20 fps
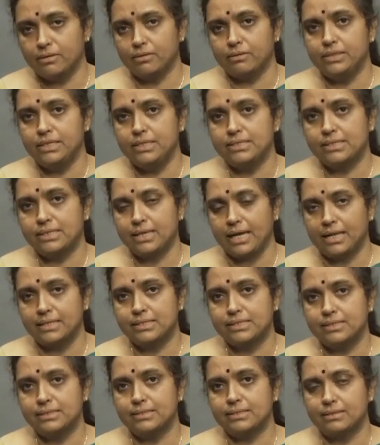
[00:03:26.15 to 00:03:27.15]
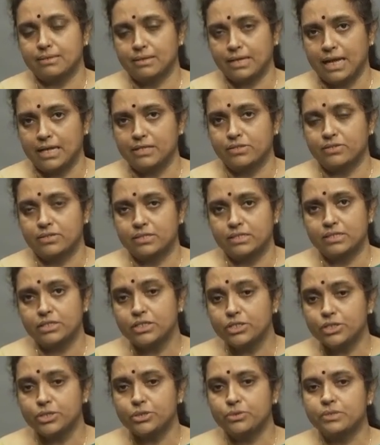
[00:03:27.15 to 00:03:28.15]
these cancerous
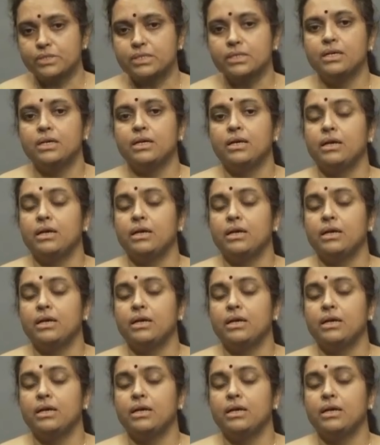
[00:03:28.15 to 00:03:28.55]
tissues.